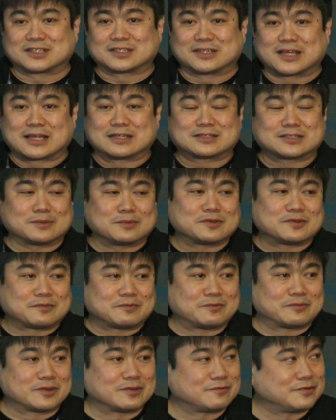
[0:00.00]
And, and some of the,
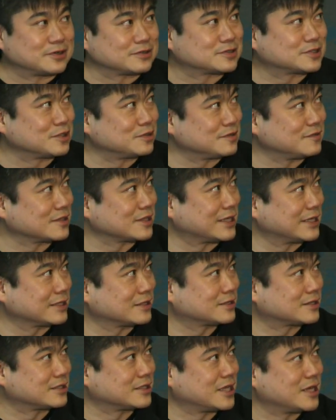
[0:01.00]
the, folks don't even
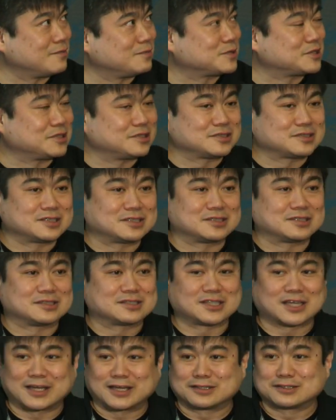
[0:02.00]
like the name citizen
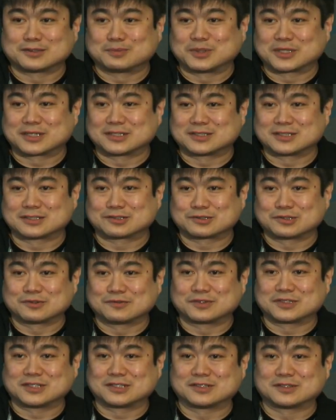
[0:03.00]
science because it sort
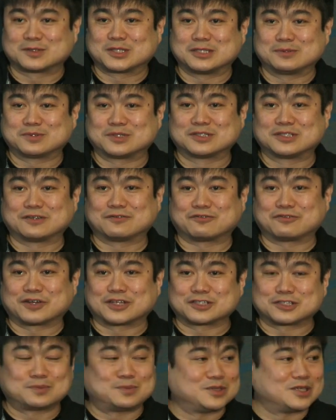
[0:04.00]
of seems to
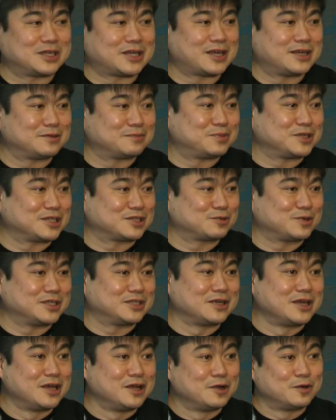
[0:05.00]
differentiate
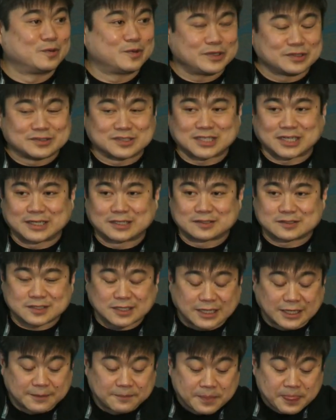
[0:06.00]
between real science.
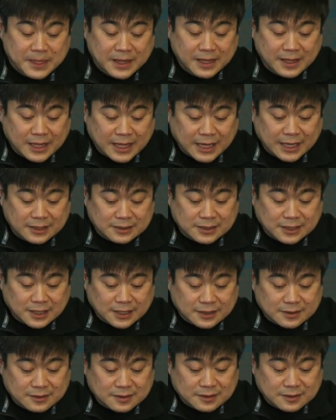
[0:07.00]
Um, and
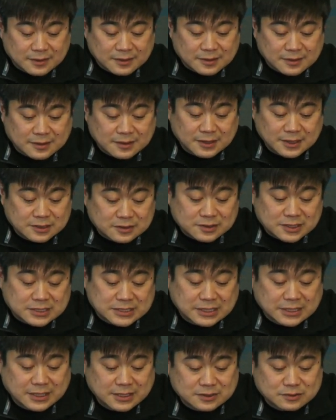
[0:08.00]
uh, the, the, the,
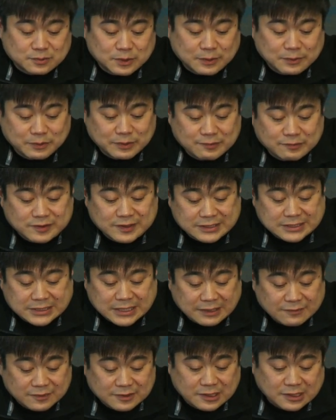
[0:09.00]
interesting thing is when we've
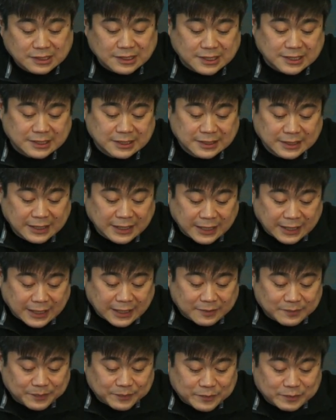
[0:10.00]
discovered a lot,
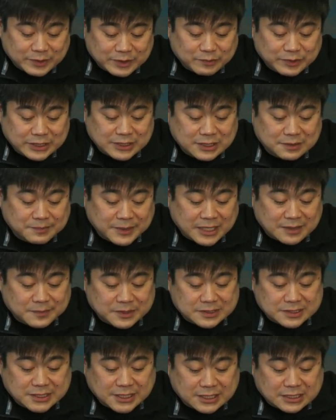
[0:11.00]
um, we, we, did make
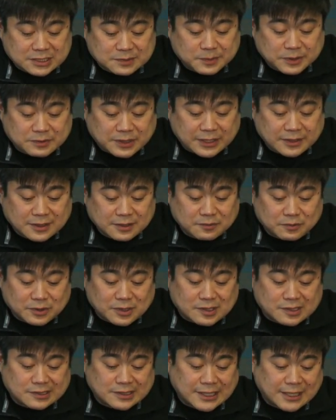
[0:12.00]
mistakes, but I think we're
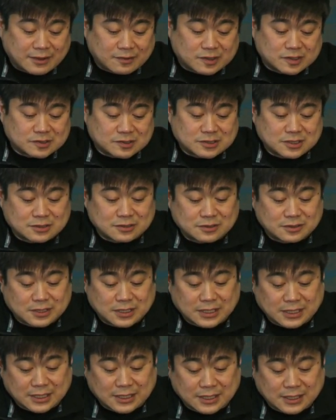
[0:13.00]
now considered
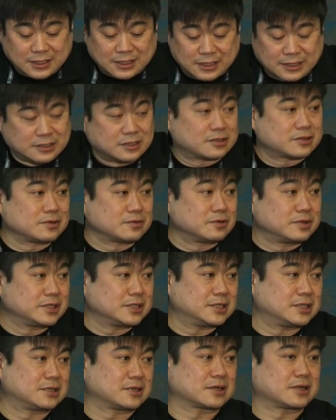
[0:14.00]
uh, an
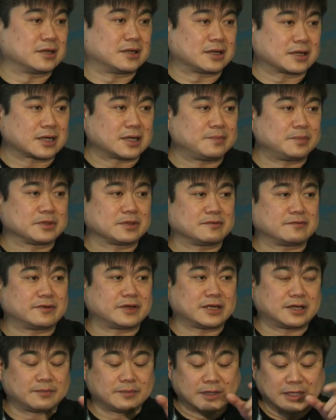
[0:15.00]
authority in a, a couple of
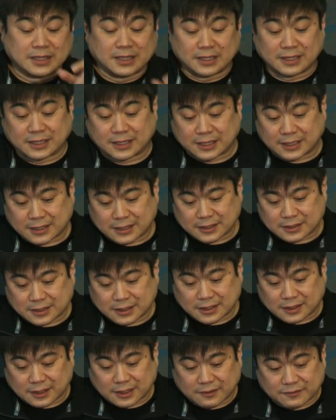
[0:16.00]
um, uh,
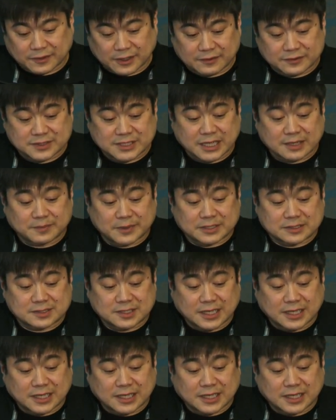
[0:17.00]
uh, of, of, segments.